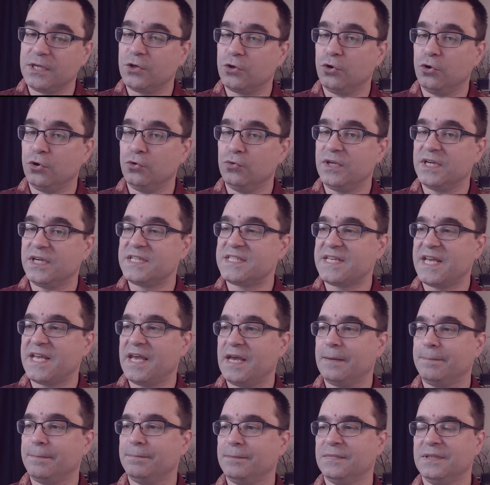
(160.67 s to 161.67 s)
code
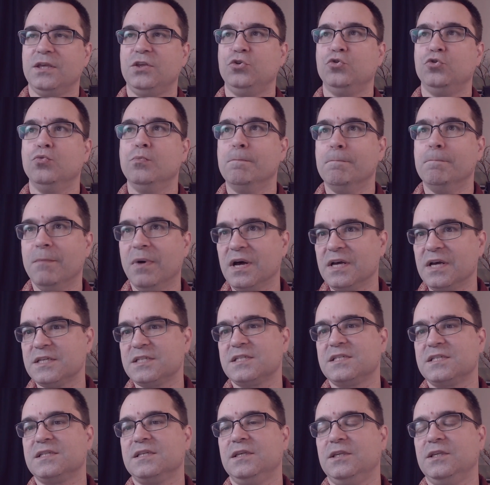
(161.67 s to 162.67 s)
exam, you
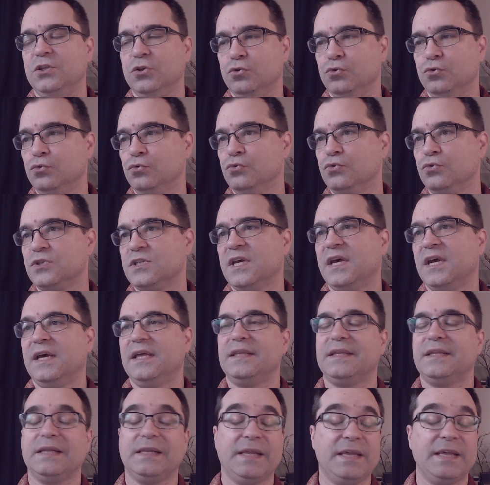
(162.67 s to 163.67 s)
must use
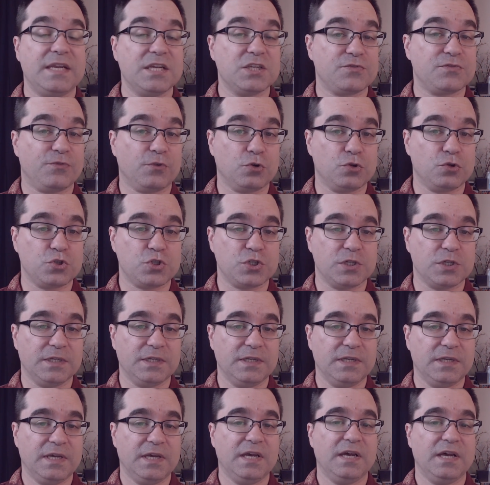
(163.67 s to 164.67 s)
the latest
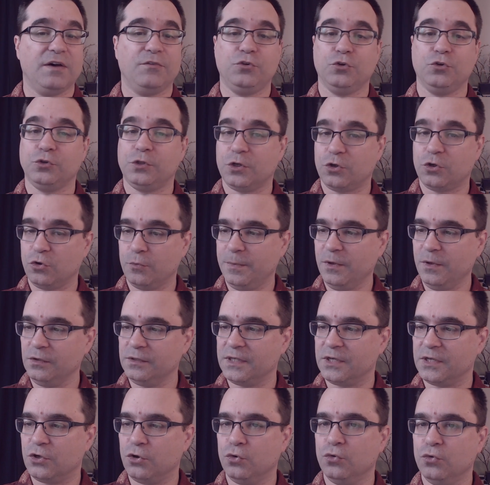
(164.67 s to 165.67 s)
version of the Ontario
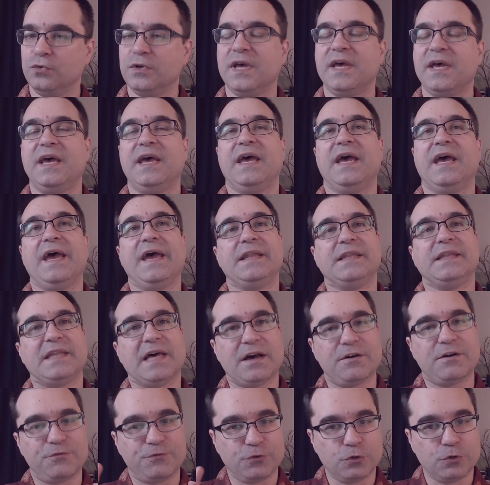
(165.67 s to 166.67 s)
Building Code, and
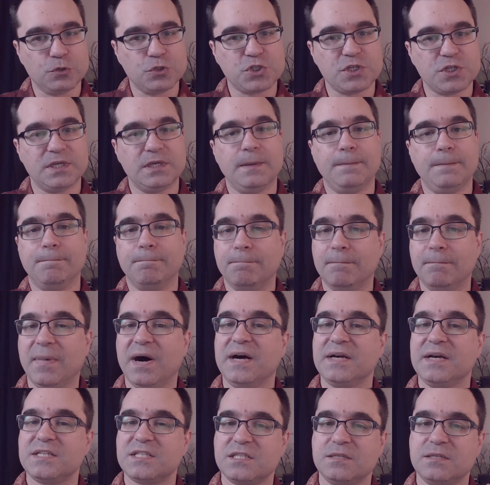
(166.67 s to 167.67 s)
that version
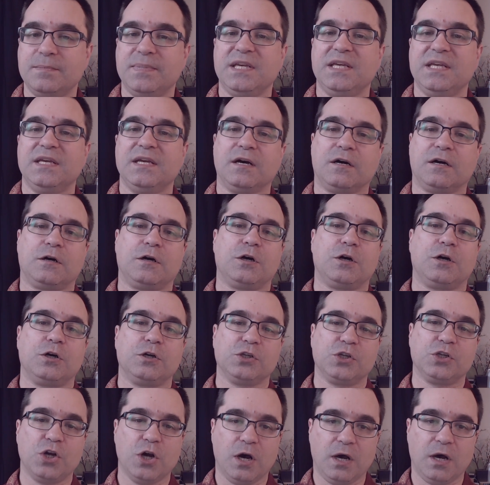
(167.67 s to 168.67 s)
must be a
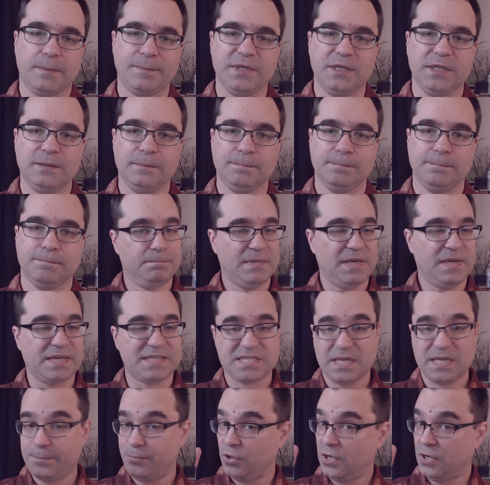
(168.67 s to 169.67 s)
hard copy.
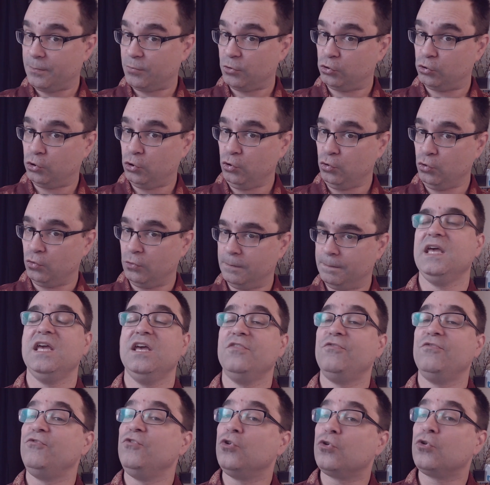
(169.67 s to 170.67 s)
Example number two,
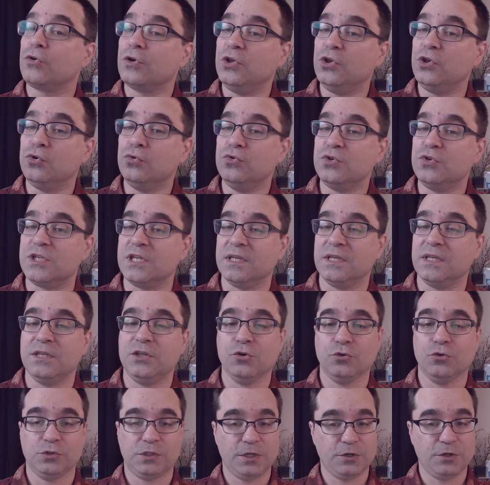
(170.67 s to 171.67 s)
if you're using the
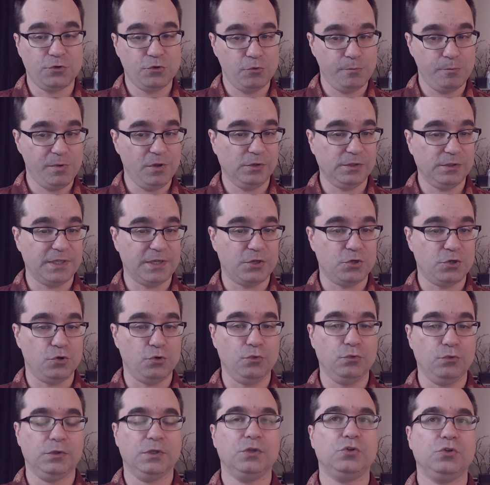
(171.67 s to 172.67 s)
Ontario Building
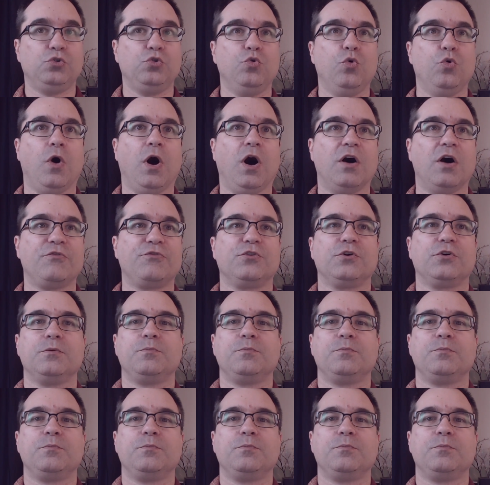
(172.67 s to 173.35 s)
Code to offer